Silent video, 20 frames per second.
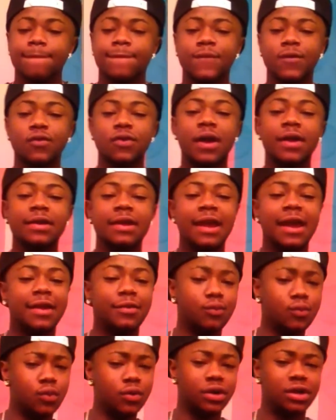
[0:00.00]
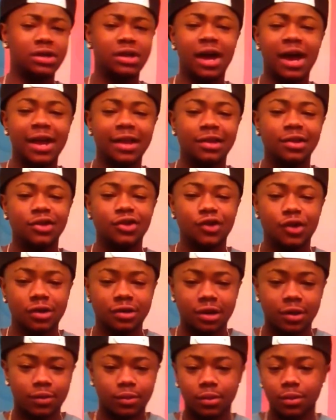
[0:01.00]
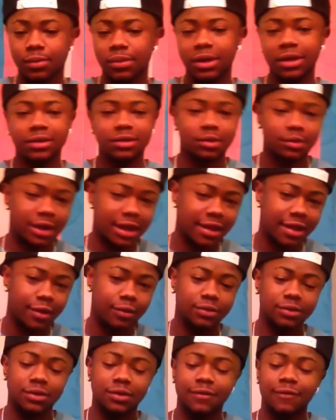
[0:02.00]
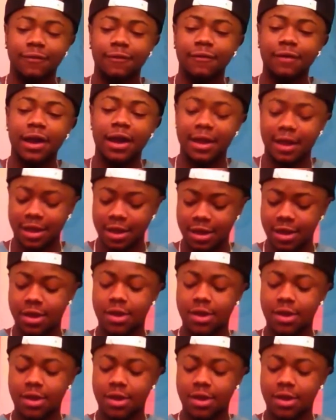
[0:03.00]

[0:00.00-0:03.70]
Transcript: So that day I'd worn a tie to church, I wore a blazer, like I was looking fly.